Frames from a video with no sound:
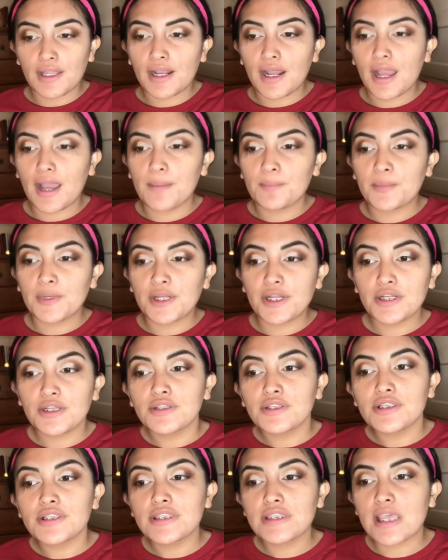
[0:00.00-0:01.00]
And I'm gonna
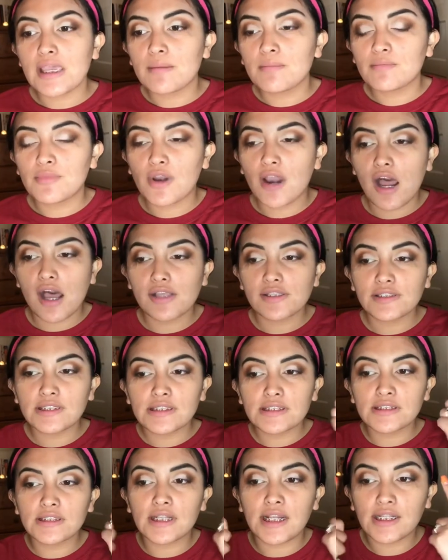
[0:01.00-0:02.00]
do the same
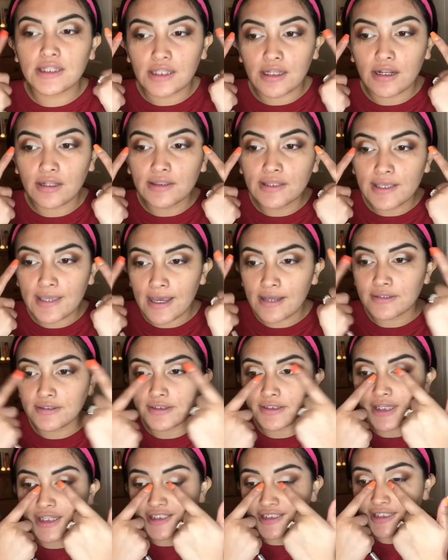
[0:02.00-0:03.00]
process that I did on the
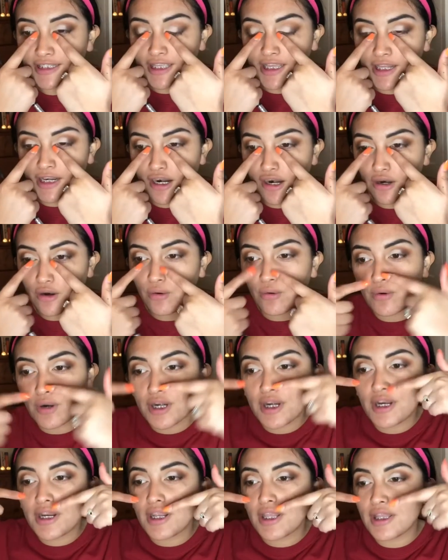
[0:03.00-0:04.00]
outside to the inner
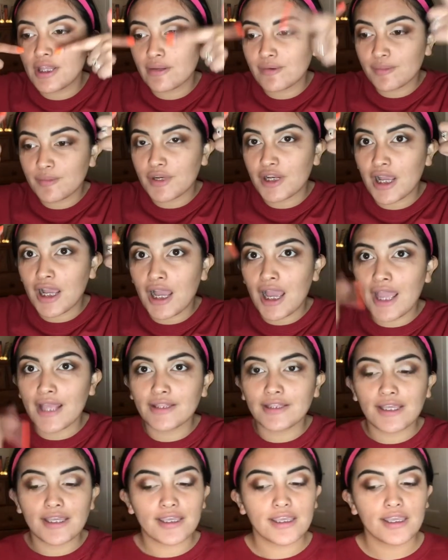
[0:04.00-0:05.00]
corner and then put a
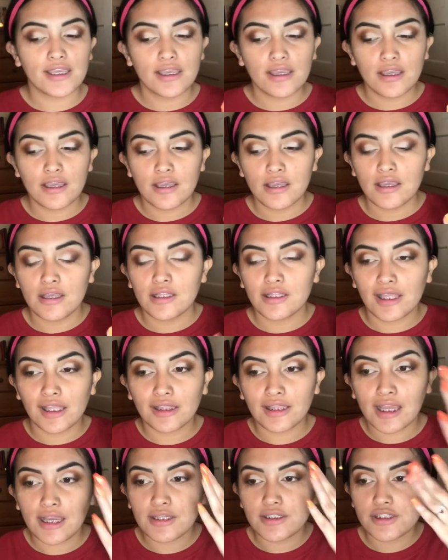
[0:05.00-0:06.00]
highlight,
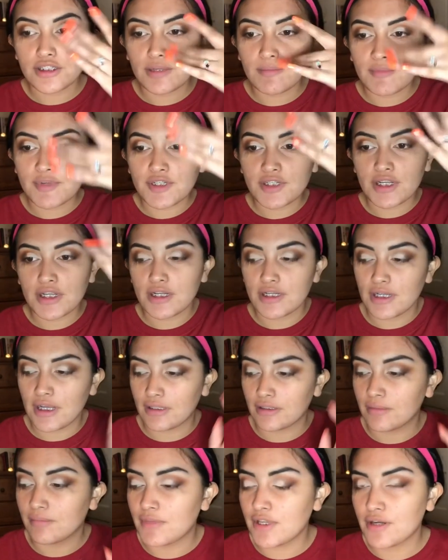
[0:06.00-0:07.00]
like that shimmer shade down
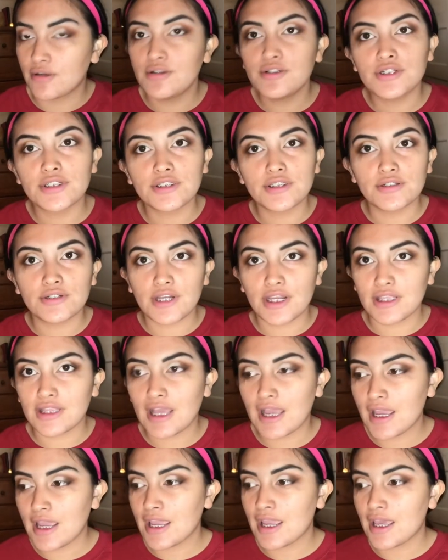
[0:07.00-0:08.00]
the middle just to create
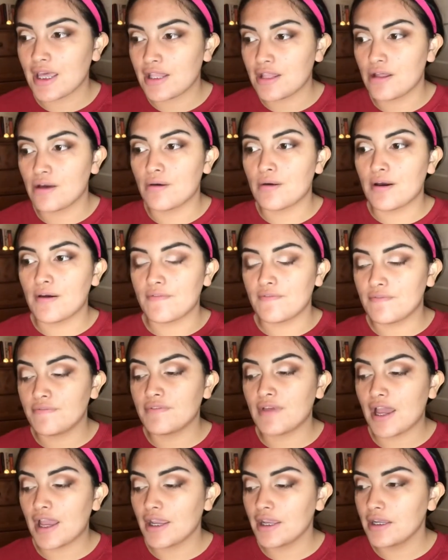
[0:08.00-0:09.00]
that halo
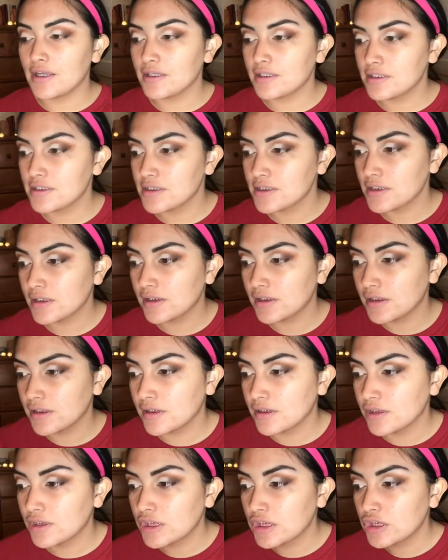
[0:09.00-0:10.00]
effect.
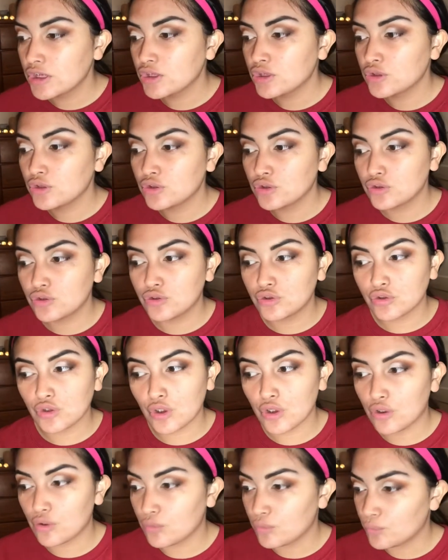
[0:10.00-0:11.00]

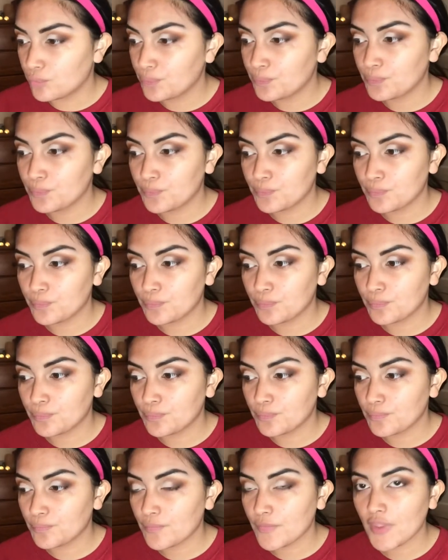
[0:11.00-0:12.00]
So,
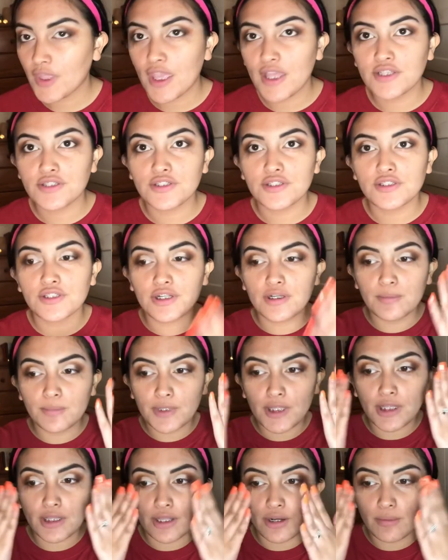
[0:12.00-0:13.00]
it's just gonna
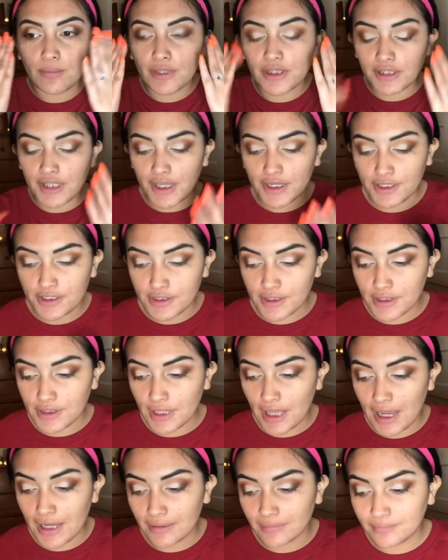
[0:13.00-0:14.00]
be a little bit lighter than
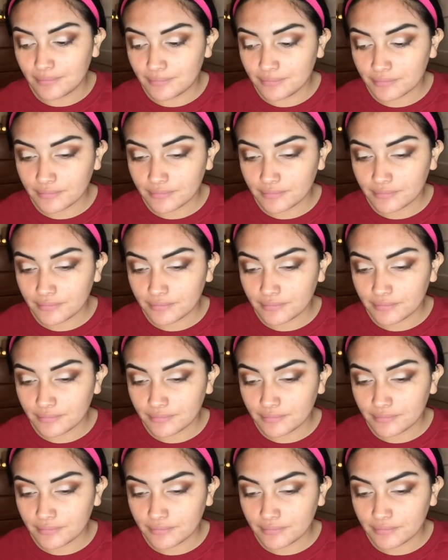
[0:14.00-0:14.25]
that.